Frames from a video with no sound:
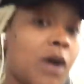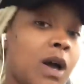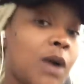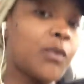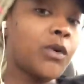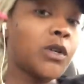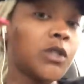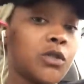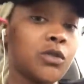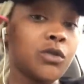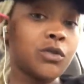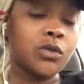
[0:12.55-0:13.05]
I
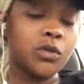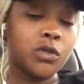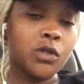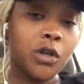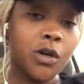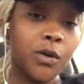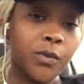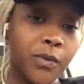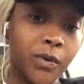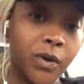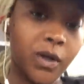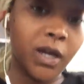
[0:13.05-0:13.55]
want to
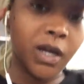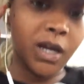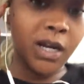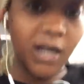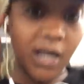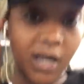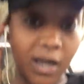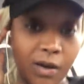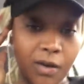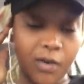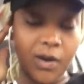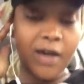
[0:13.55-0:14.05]
start working
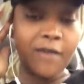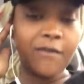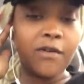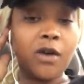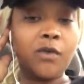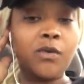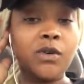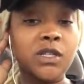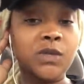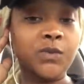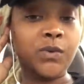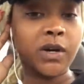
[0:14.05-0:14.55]
out. I've
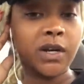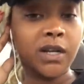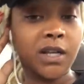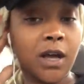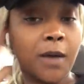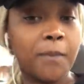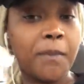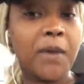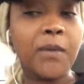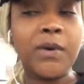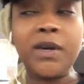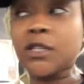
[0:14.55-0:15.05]
always worked
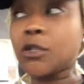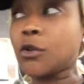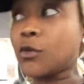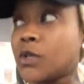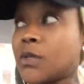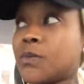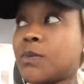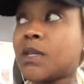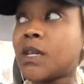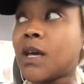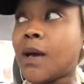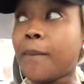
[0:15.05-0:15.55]
out. My weight's
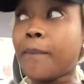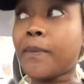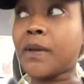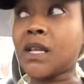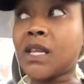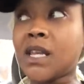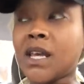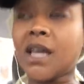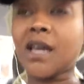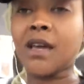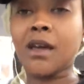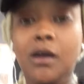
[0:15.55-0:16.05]
always been up and
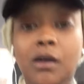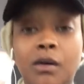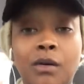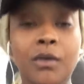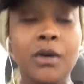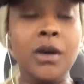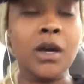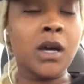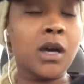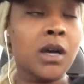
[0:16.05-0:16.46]
down.